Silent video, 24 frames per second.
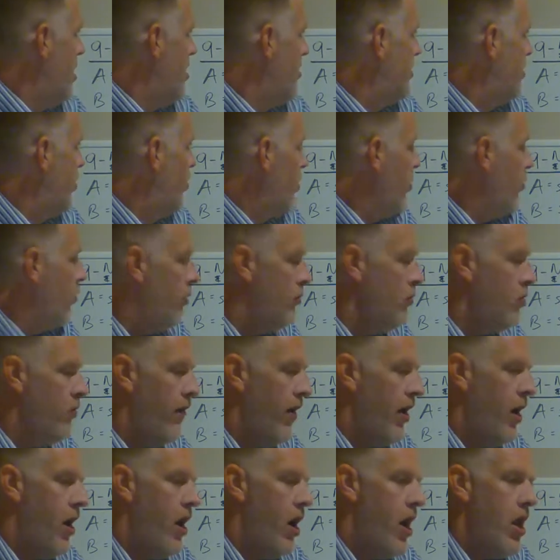so we will move
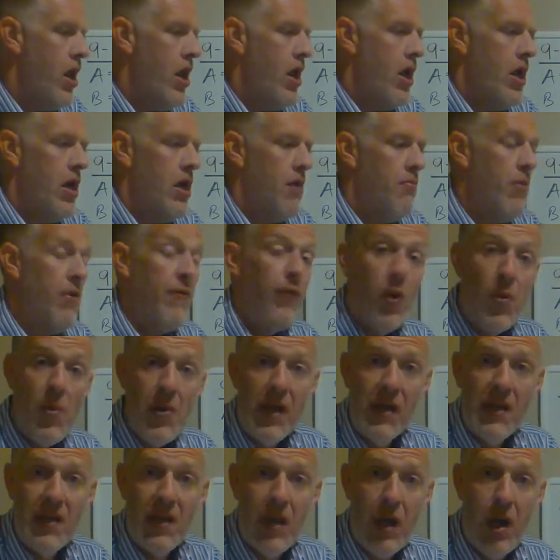on before we
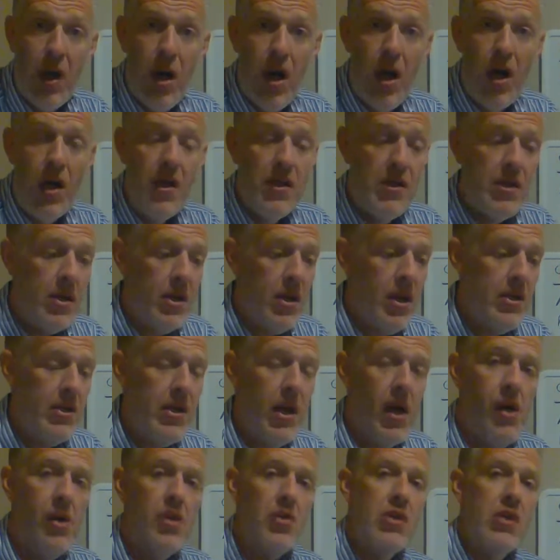get to Kant and
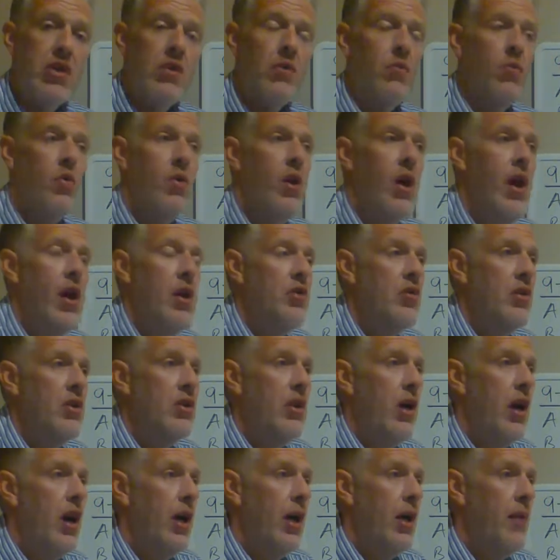deontology, we'll actually
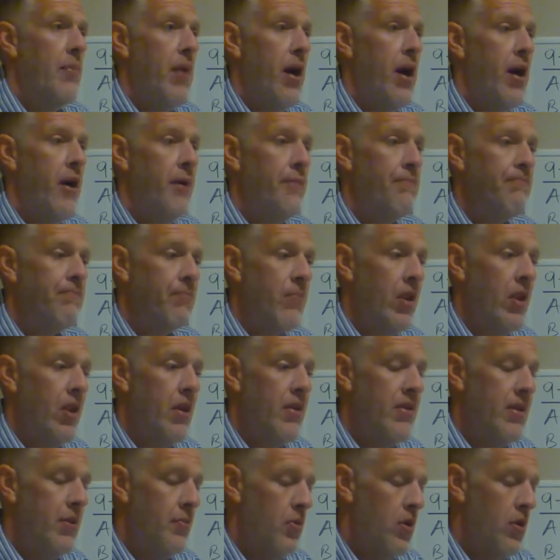talk about
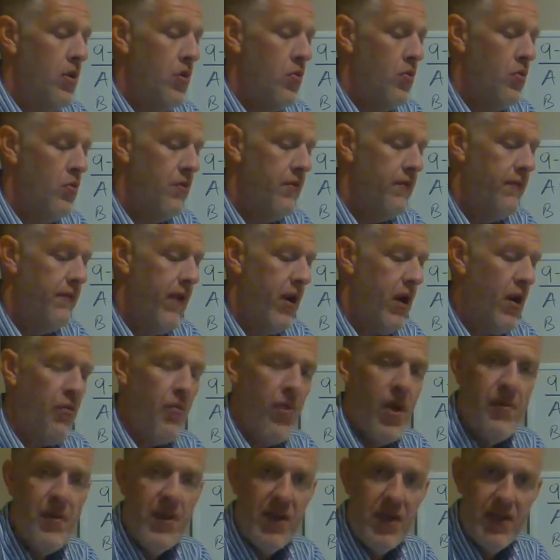someone who's very
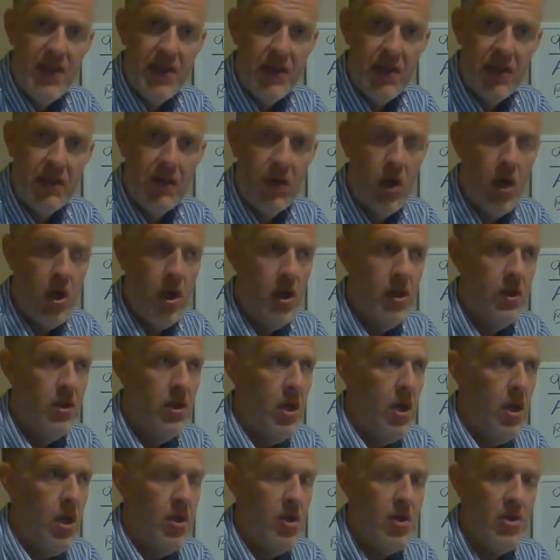reminiscent of Kant.
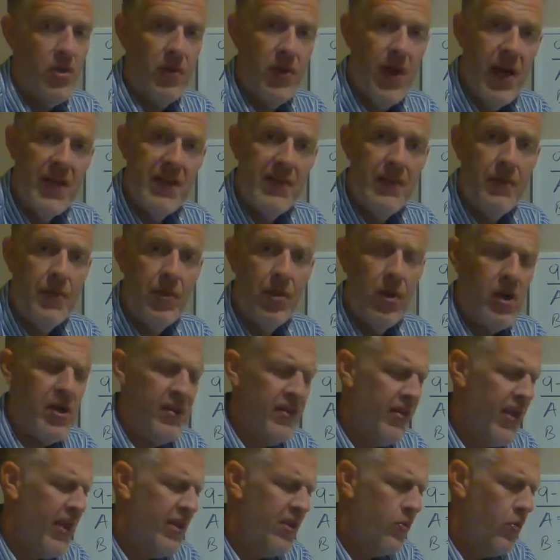There's a lot of
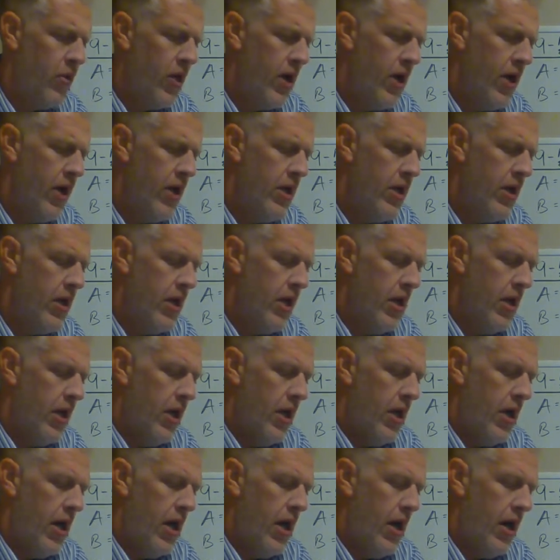similarities, and that's why
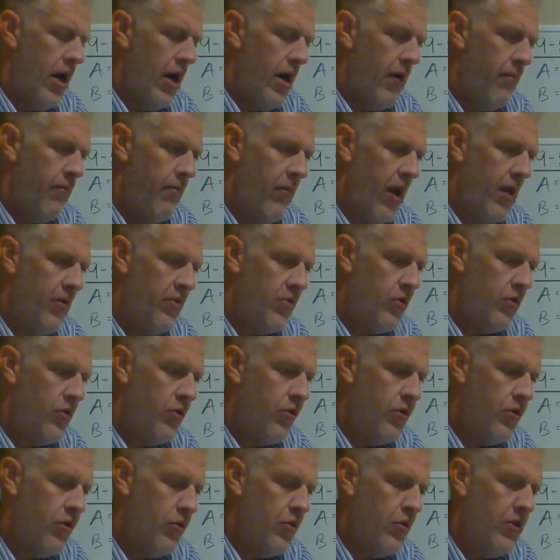um, I
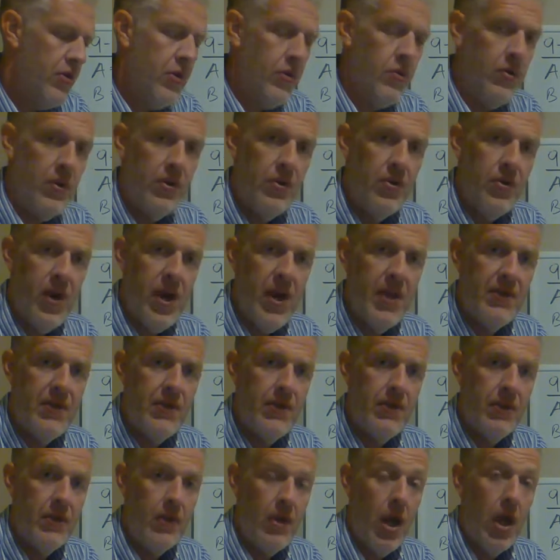choose to
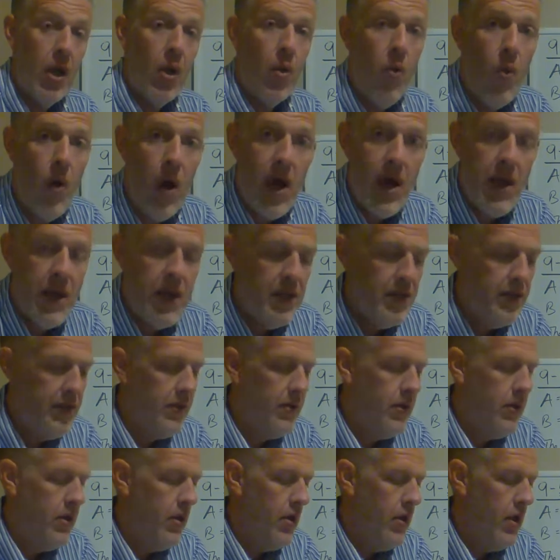address
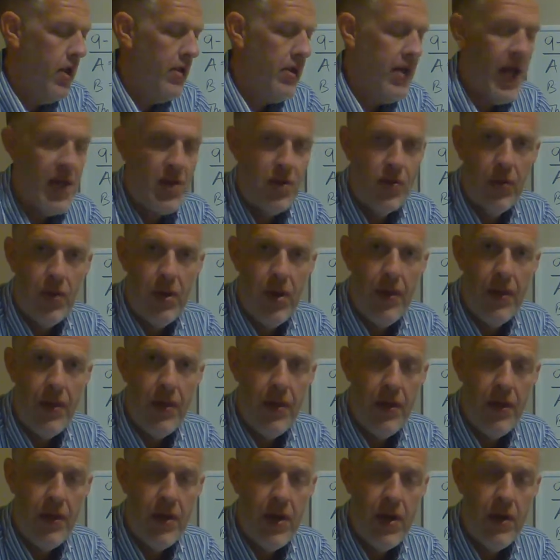Aquinas and natural law
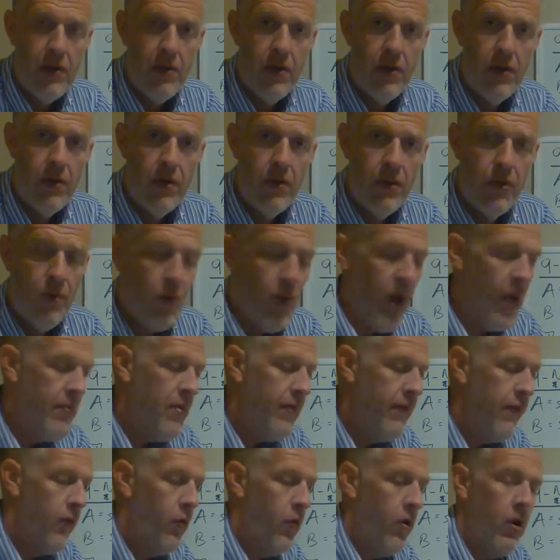theory right
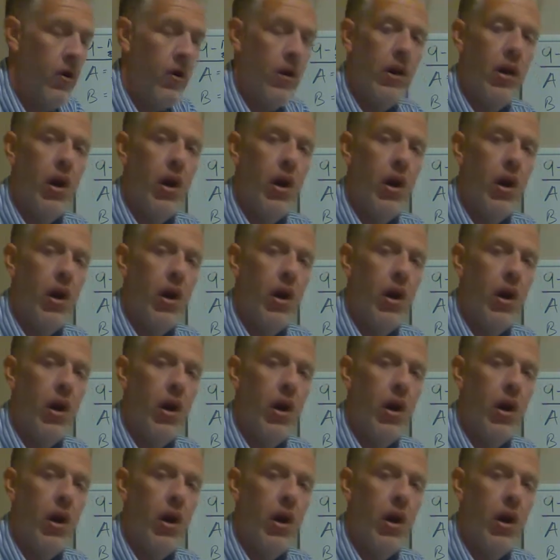before